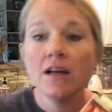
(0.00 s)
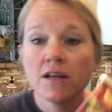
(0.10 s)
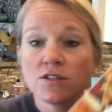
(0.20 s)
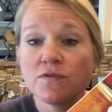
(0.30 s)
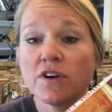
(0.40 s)

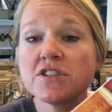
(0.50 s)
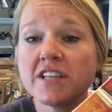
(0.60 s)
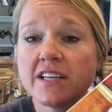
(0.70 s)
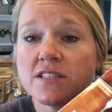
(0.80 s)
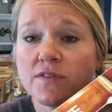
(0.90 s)
So first
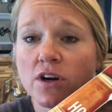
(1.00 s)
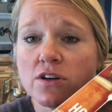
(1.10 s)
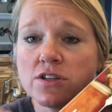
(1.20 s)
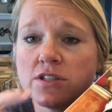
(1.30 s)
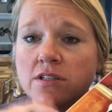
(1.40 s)
things
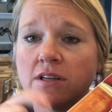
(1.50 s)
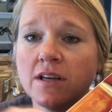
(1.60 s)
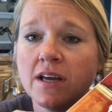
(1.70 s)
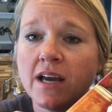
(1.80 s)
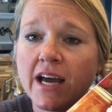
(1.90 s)
first,
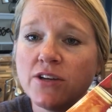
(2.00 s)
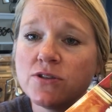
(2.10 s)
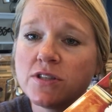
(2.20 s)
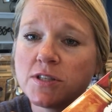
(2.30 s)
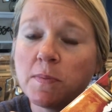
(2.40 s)
I use
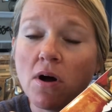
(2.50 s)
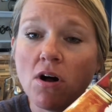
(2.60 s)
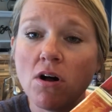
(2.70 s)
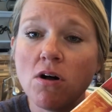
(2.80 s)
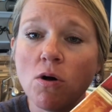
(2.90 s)
this
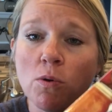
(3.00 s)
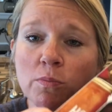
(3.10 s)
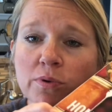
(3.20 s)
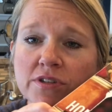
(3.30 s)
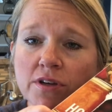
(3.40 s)
Ball Home
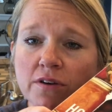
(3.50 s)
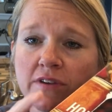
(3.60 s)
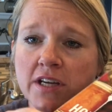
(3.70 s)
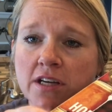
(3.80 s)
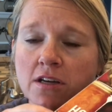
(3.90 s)

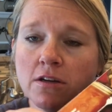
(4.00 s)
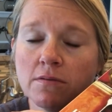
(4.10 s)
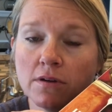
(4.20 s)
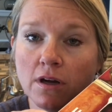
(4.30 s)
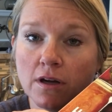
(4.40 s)
Preserving
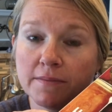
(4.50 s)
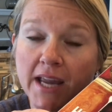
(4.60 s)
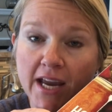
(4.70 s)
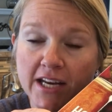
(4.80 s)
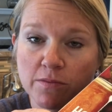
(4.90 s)

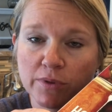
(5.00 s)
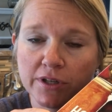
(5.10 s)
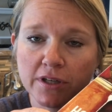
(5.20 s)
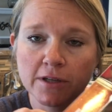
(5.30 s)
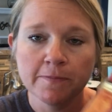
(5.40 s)
canning
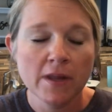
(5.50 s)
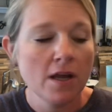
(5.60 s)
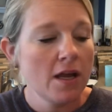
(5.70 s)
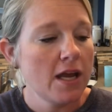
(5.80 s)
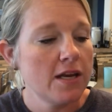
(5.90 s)
book.
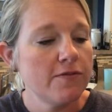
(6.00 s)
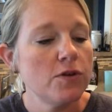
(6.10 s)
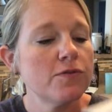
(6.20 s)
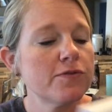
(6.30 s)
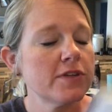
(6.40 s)
And if you
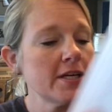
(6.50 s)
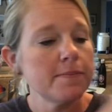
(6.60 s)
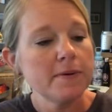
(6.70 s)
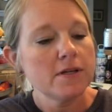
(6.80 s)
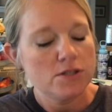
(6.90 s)

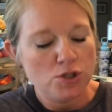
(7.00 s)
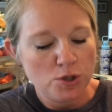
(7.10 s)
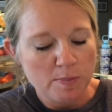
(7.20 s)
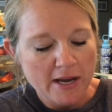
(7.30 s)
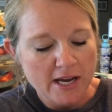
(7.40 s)
flip to
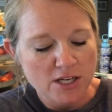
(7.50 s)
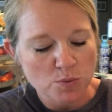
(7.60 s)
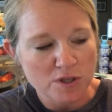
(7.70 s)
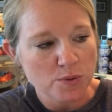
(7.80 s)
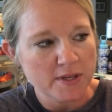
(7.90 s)
page
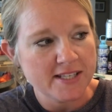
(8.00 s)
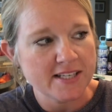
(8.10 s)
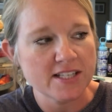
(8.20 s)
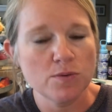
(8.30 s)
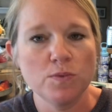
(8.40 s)

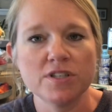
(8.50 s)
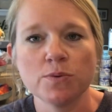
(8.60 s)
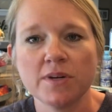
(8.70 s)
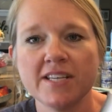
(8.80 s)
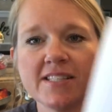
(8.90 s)
126 and
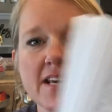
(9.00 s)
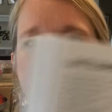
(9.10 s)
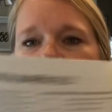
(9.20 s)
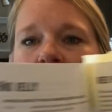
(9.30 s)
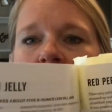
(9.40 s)

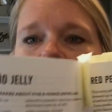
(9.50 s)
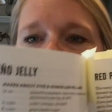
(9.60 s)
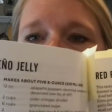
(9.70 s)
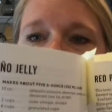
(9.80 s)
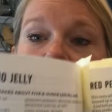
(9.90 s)
127,
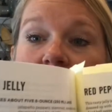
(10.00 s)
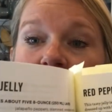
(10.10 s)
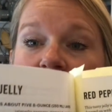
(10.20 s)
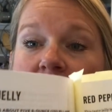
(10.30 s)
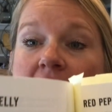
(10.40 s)
there's an
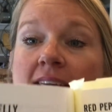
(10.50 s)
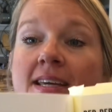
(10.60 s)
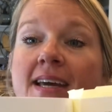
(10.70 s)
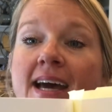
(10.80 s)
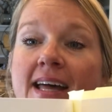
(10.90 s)
easy
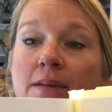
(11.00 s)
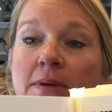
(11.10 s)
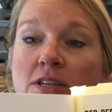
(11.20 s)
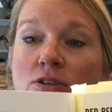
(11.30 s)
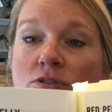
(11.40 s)

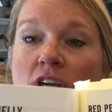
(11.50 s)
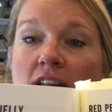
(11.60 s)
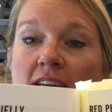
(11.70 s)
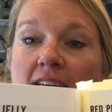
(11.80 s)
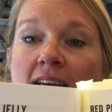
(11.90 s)
jalapeno
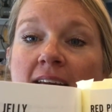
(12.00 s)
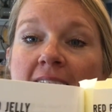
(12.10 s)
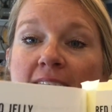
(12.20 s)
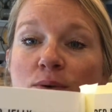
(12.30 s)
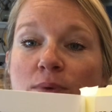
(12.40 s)
jelly
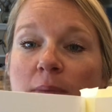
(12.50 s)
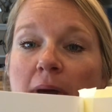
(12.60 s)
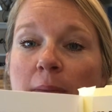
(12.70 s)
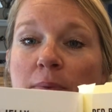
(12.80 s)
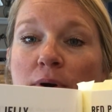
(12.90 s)
and a red
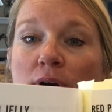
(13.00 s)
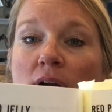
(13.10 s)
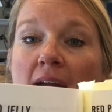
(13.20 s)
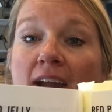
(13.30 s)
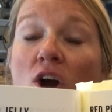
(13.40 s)
pepper
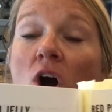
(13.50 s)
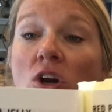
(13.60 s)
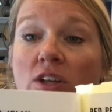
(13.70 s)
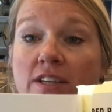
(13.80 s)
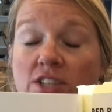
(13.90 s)
and
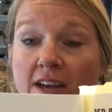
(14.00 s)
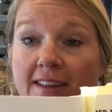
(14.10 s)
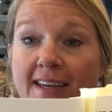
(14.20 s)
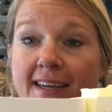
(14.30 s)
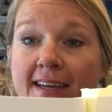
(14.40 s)
garlic
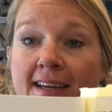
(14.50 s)
jelly